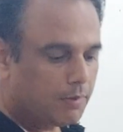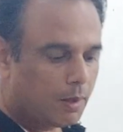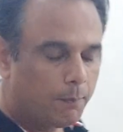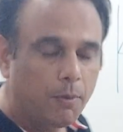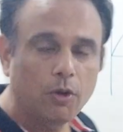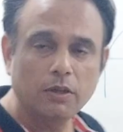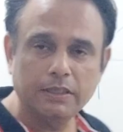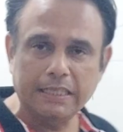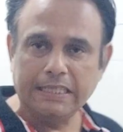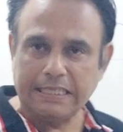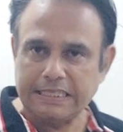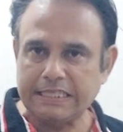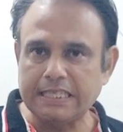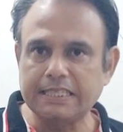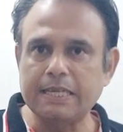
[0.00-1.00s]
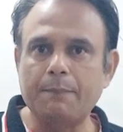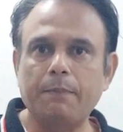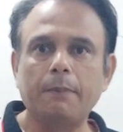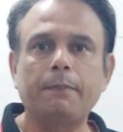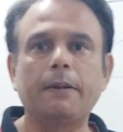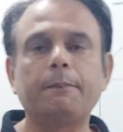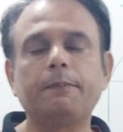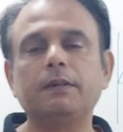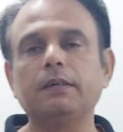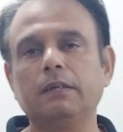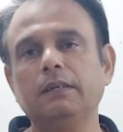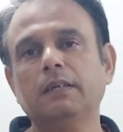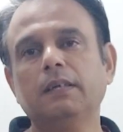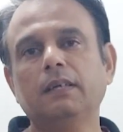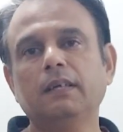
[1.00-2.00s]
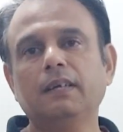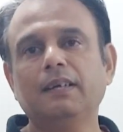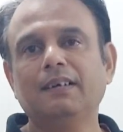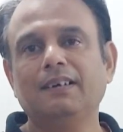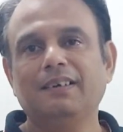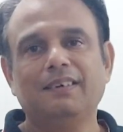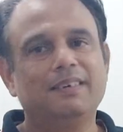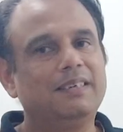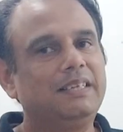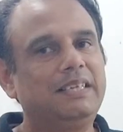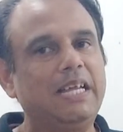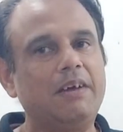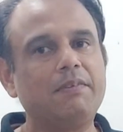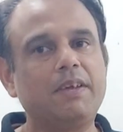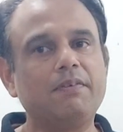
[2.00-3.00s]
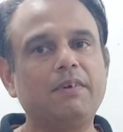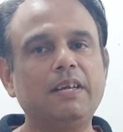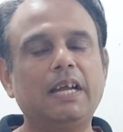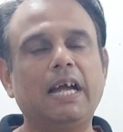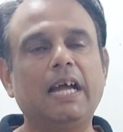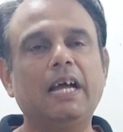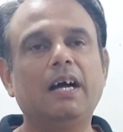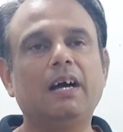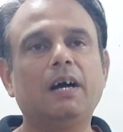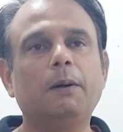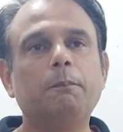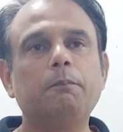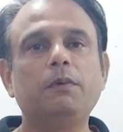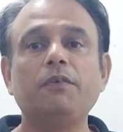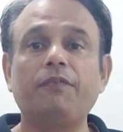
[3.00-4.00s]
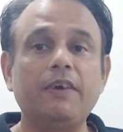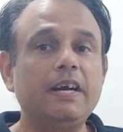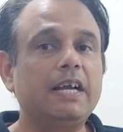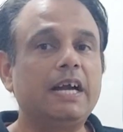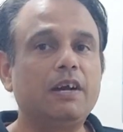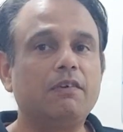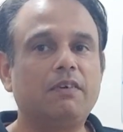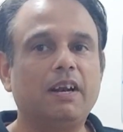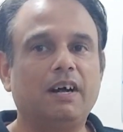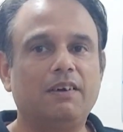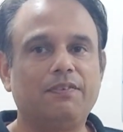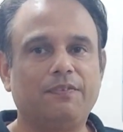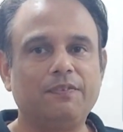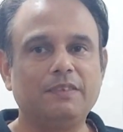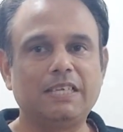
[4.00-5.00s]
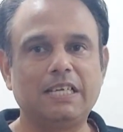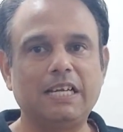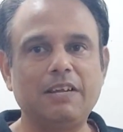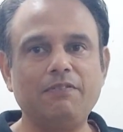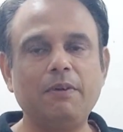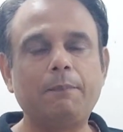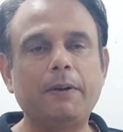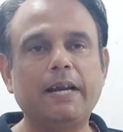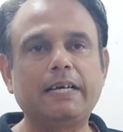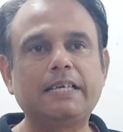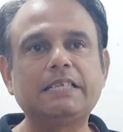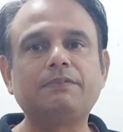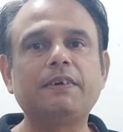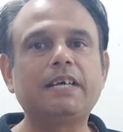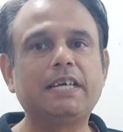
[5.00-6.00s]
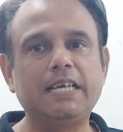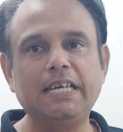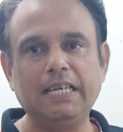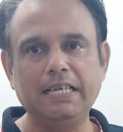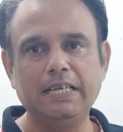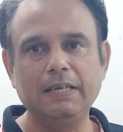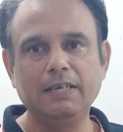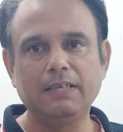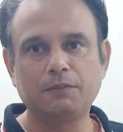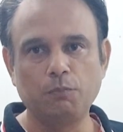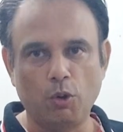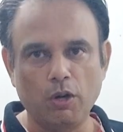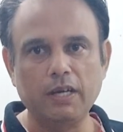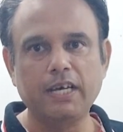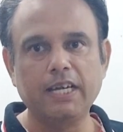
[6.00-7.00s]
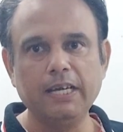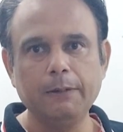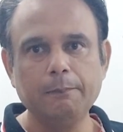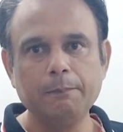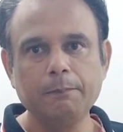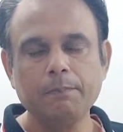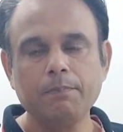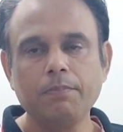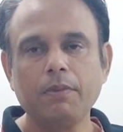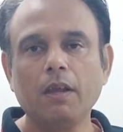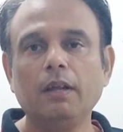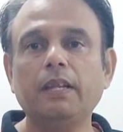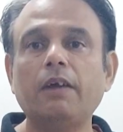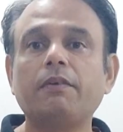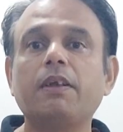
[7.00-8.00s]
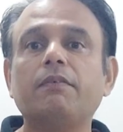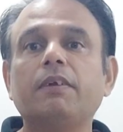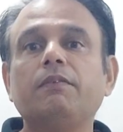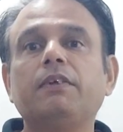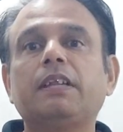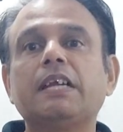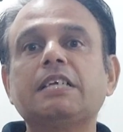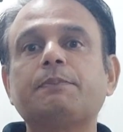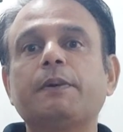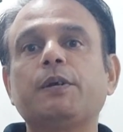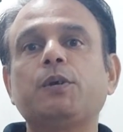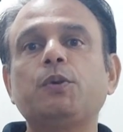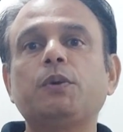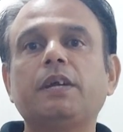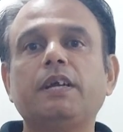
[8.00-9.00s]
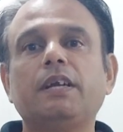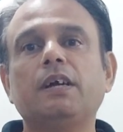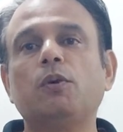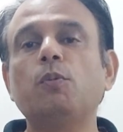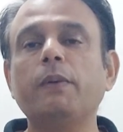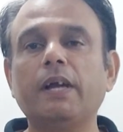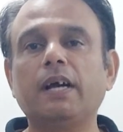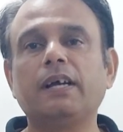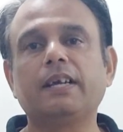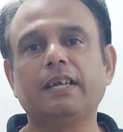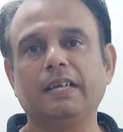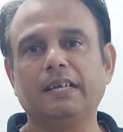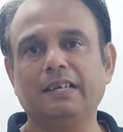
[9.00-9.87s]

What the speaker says: Because in this year's sample paper, they have given a different kind of graph. Generally we practice with t, small t. They have given with respect to theta, omega t.